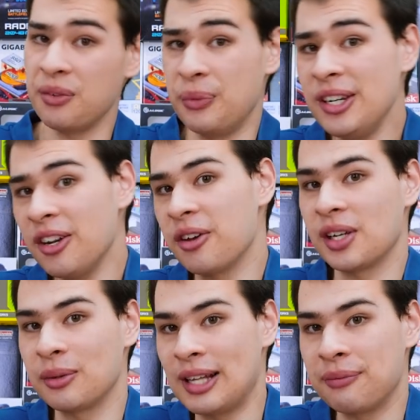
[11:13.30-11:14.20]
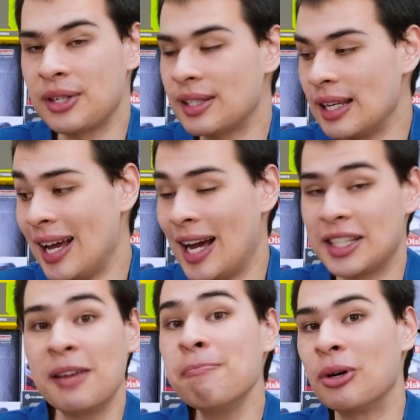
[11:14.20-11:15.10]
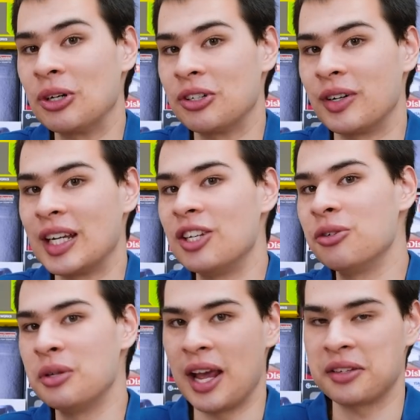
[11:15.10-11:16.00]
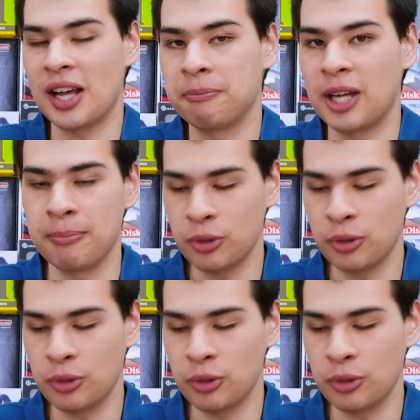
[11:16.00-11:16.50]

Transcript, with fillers: Windows, I would love to see uh, temp monitoring in your next update.